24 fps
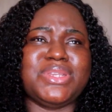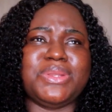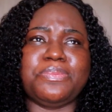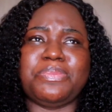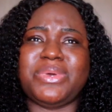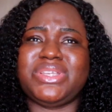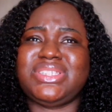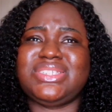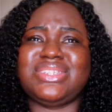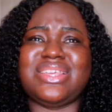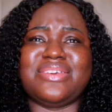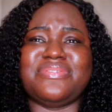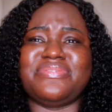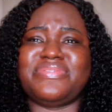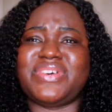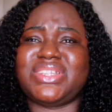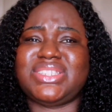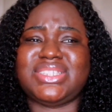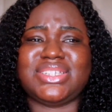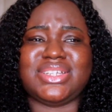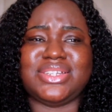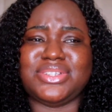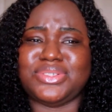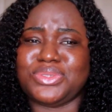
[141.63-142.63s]
the person
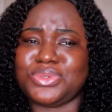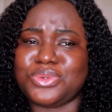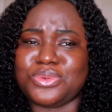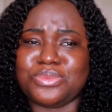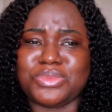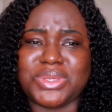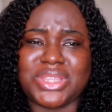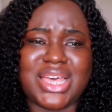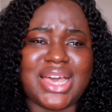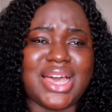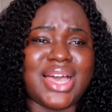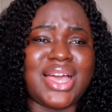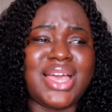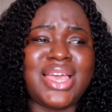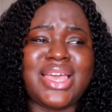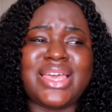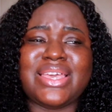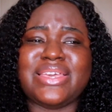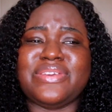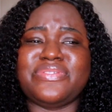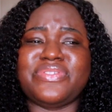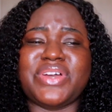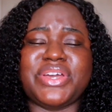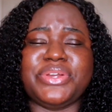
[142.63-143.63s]
emphatically told me that
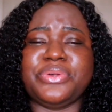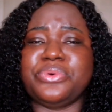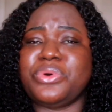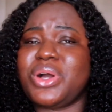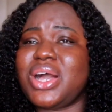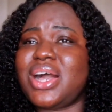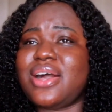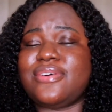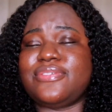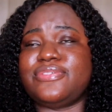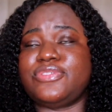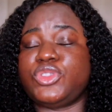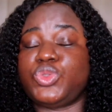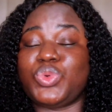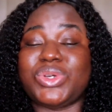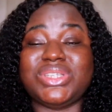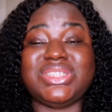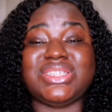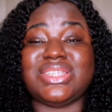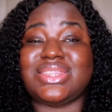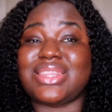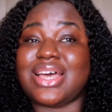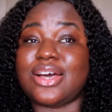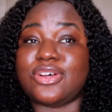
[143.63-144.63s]
if I don't have
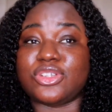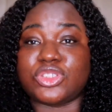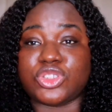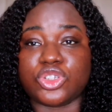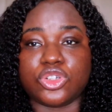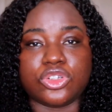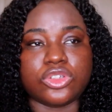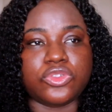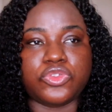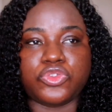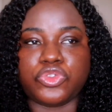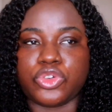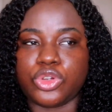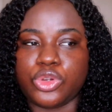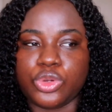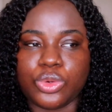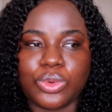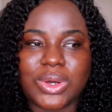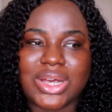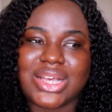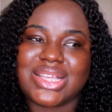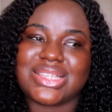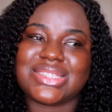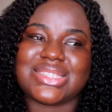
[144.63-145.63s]
twenty thousand
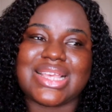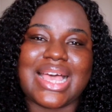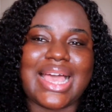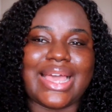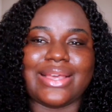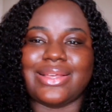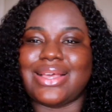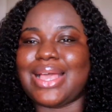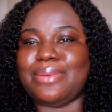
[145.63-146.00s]
followers, I,